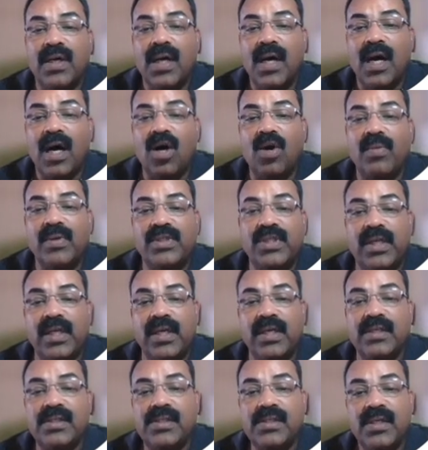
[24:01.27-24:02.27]
How much it
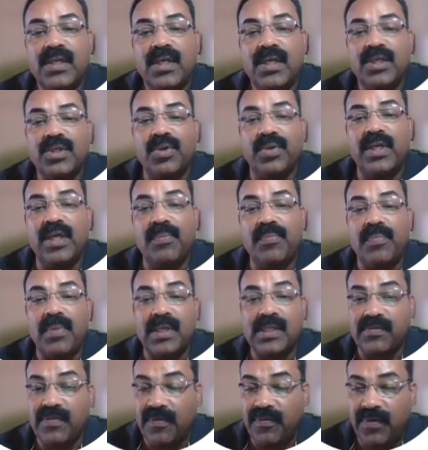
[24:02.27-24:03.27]
is? 20 plus
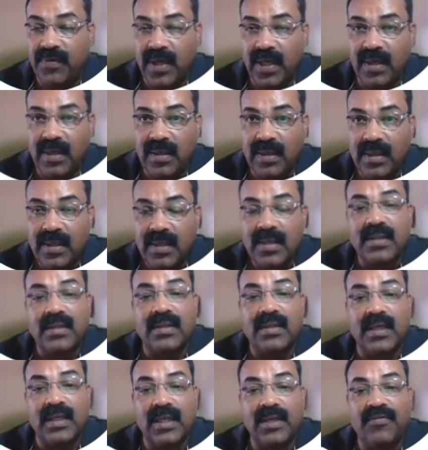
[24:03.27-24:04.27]
15,
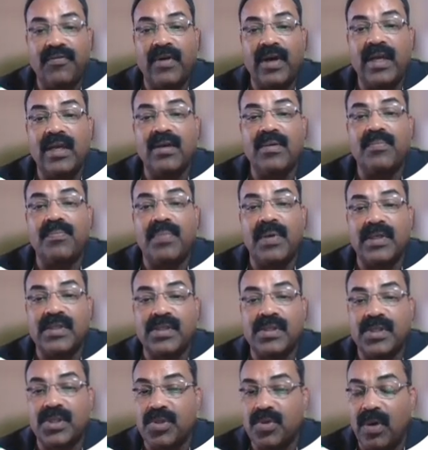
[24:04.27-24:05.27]
35
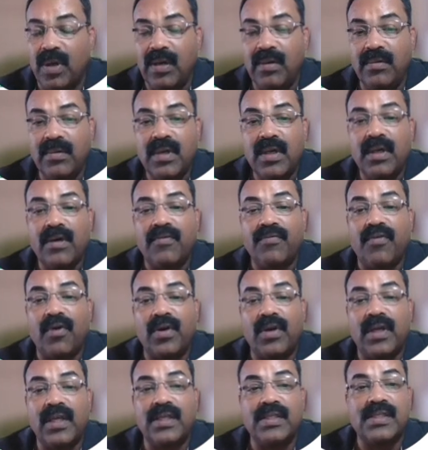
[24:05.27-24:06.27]
plus 12,
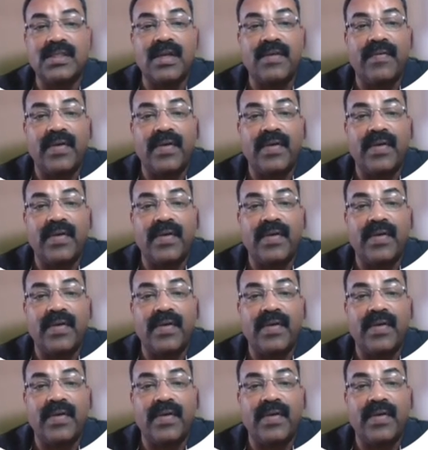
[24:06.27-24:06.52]
47.